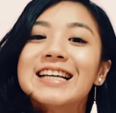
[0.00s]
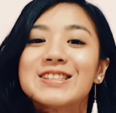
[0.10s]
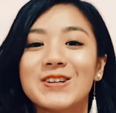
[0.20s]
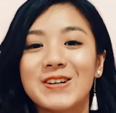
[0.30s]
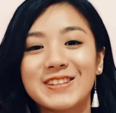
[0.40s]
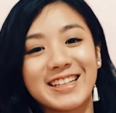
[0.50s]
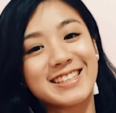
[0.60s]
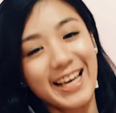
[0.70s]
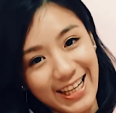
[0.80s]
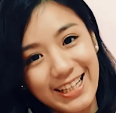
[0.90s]
So the
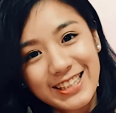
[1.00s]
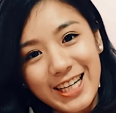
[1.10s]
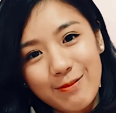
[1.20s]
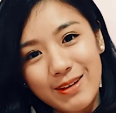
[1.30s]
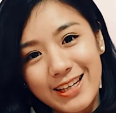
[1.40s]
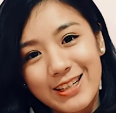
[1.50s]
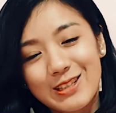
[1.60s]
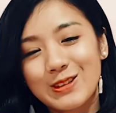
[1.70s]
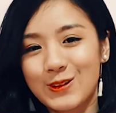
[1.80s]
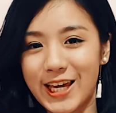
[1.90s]
second tip is
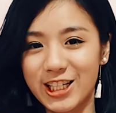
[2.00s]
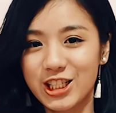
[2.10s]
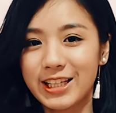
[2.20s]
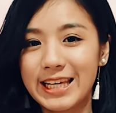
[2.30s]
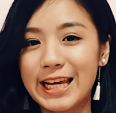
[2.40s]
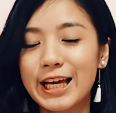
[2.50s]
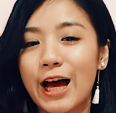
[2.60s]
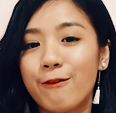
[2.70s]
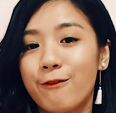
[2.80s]
to actually cover